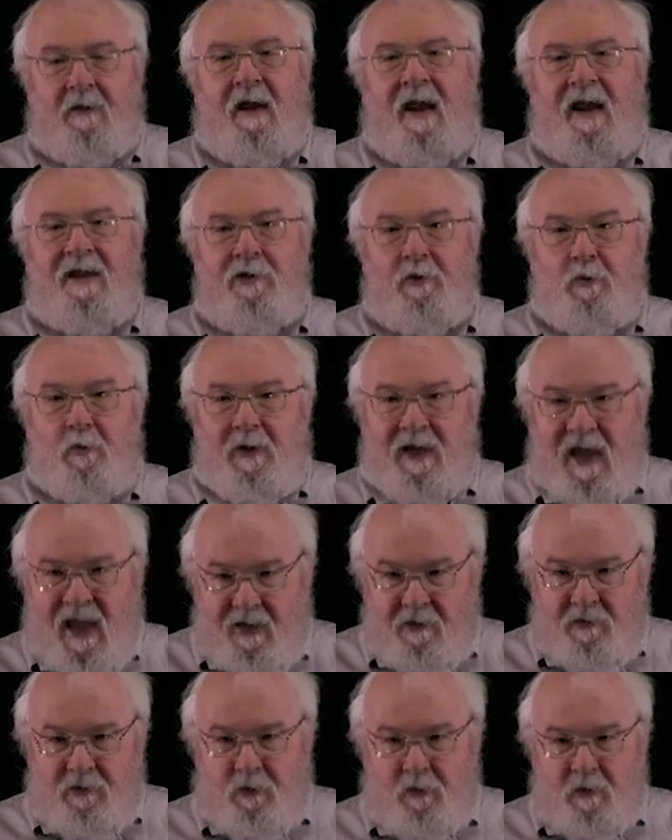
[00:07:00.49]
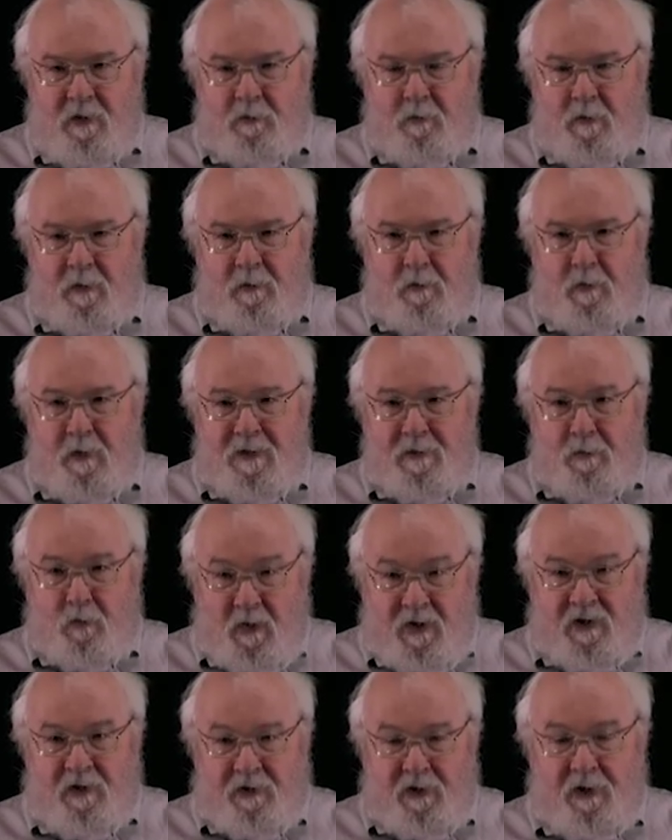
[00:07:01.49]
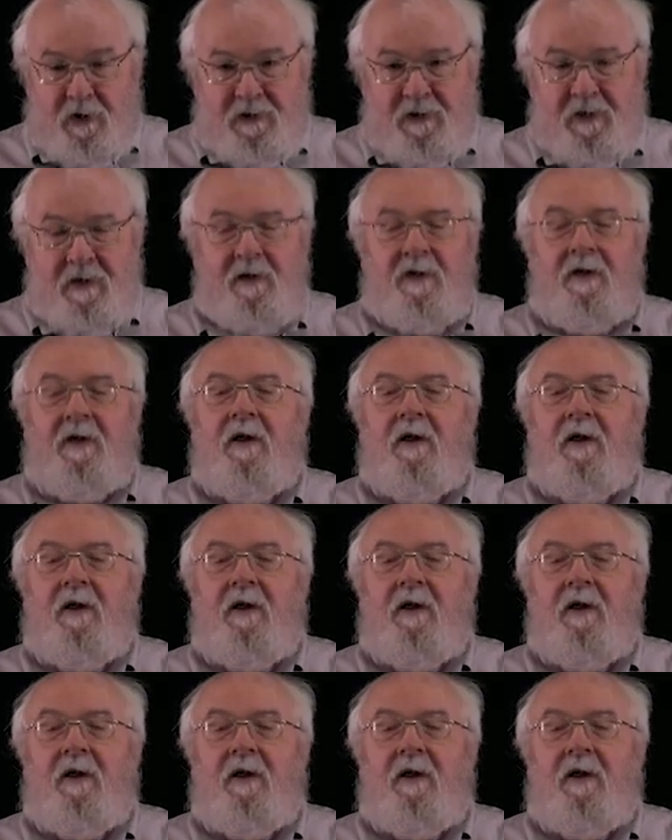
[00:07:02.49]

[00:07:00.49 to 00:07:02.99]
and you can do it with 30,